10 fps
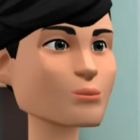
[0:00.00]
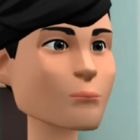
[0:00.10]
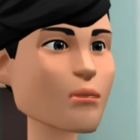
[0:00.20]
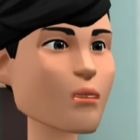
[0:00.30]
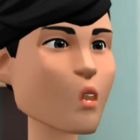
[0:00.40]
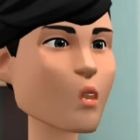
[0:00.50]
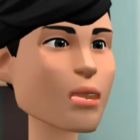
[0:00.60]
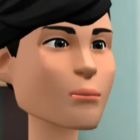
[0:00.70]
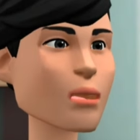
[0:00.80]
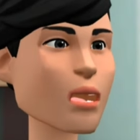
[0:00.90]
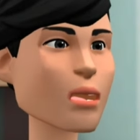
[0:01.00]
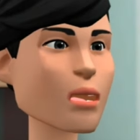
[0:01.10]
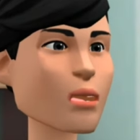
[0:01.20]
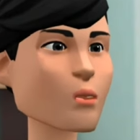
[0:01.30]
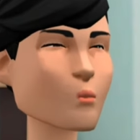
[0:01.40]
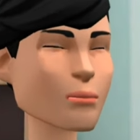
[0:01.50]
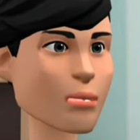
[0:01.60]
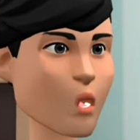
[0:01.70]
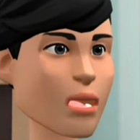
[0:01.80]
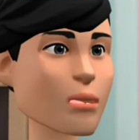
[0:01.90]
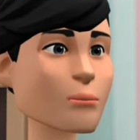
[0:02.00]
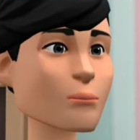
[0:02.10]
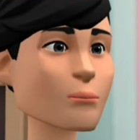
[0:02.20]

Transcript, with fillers: My full name is Diego Samuel.